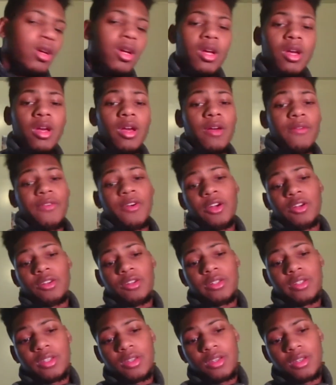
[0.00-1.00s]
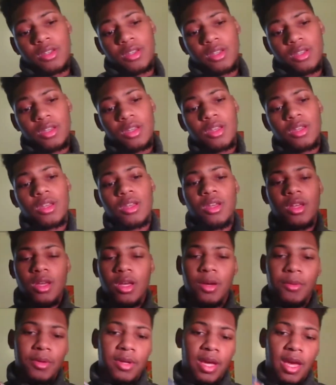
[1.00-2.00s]
First,
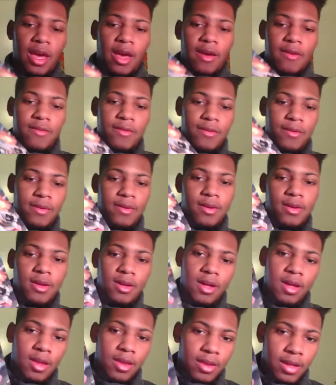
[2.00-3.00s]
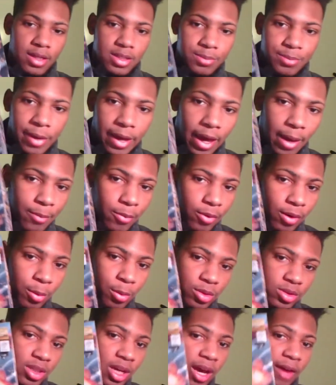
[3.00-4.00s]
we have this bad boy,
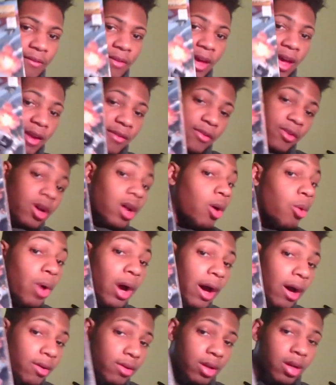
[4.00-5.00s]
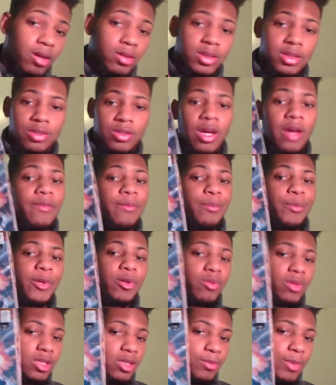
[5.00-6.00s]
which I've had for a while now, still haven't
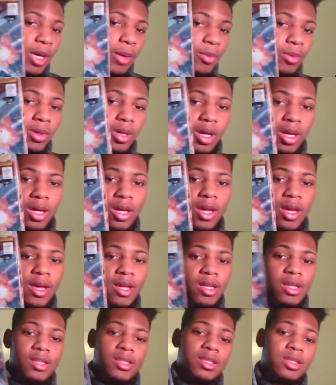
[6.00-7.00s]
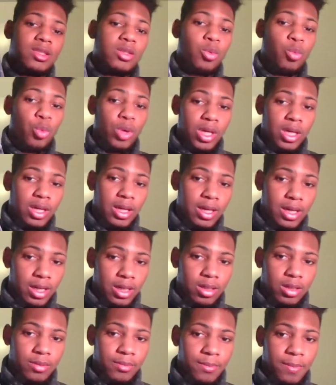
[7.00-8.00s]
built this bad boy yet. This is the Wing
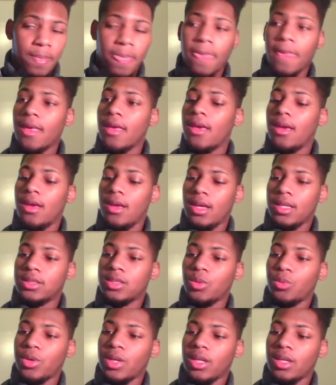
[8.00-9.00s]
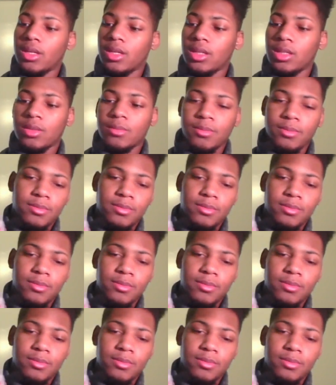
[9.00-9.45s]
Gundam. It's the Wing Gundam.